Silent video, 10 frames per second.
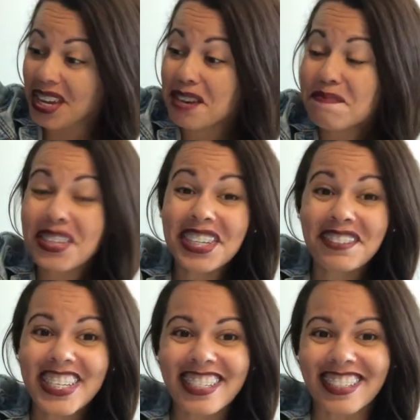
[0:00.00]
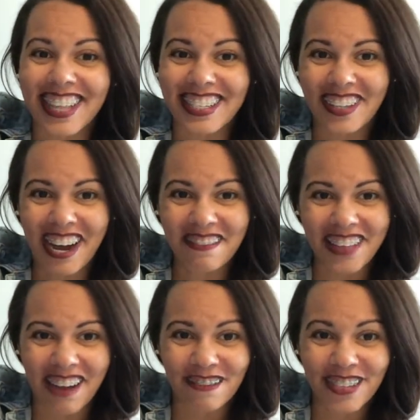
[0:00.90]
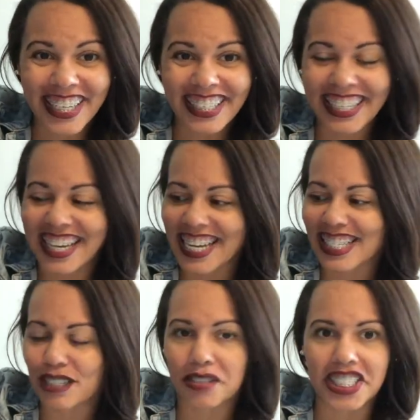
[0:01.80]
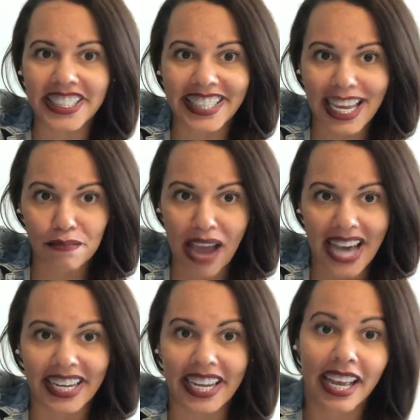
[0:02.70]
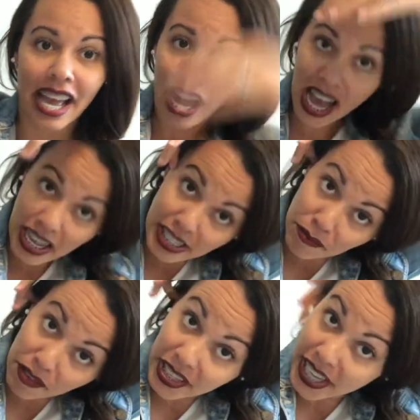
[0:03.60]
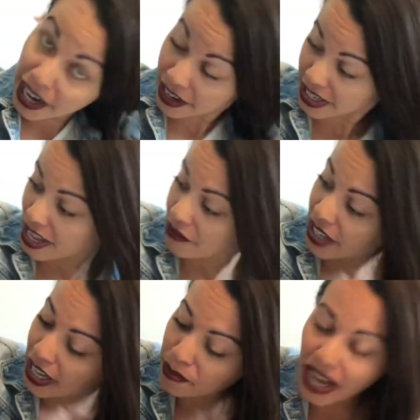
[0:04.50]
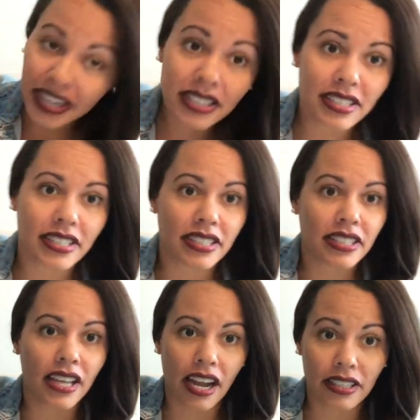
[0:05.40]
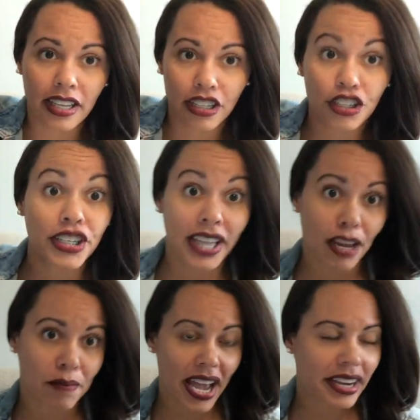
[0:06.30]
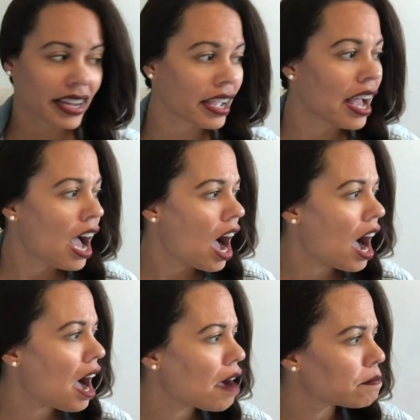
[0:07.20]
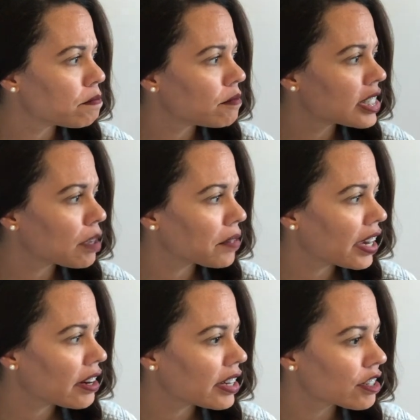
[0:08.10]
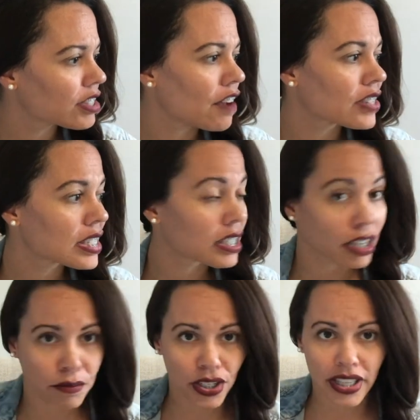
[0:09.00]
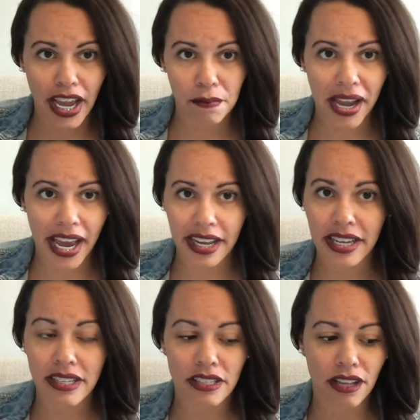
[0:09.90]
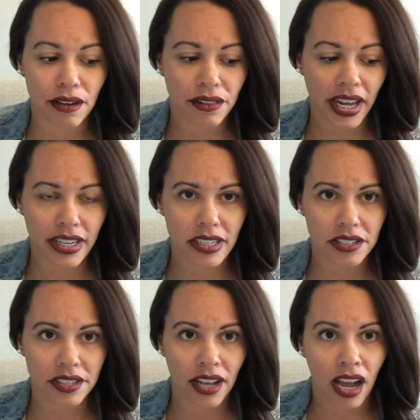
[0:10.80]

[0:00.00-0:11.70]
Complete originals also have that really nice squishy leg padding. Some of the carriers have leg paddings and good leg padding. Some carriers have slimmer leg padding, so that is